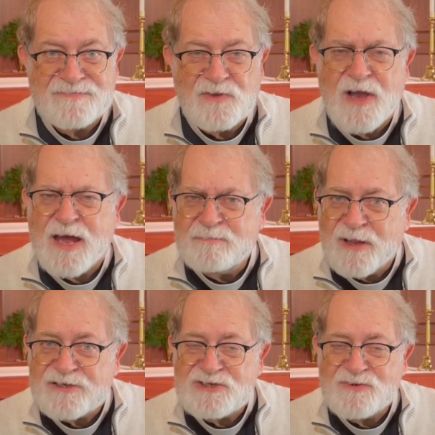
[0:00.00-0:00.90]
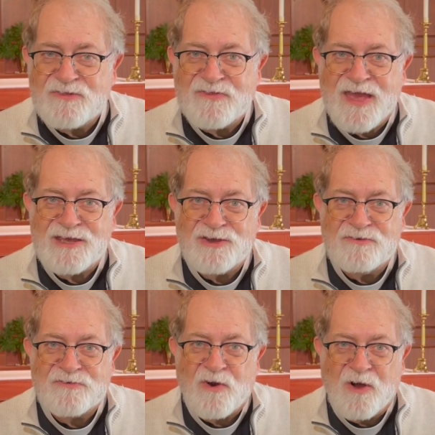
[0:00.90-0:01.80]
God bless you, and thank you
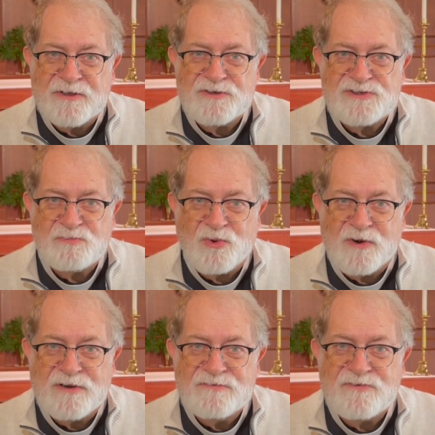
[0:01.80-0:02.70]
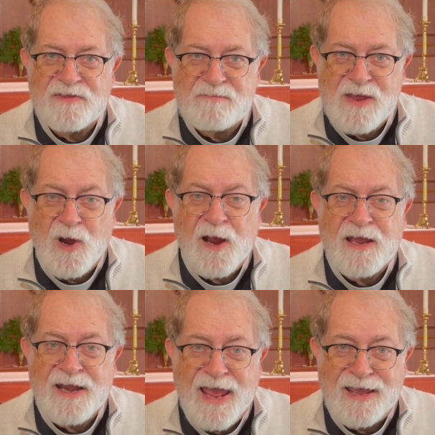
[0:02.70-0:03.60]
for all your support for the
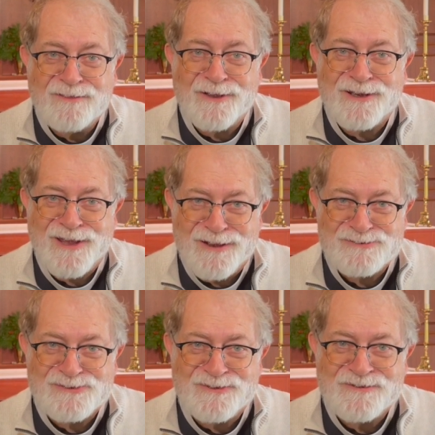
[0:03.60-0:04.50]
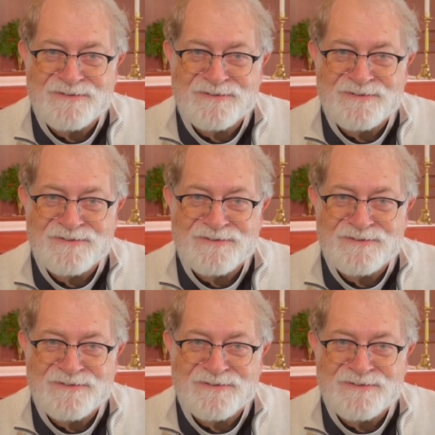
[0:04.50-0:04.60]
American Anglican Council.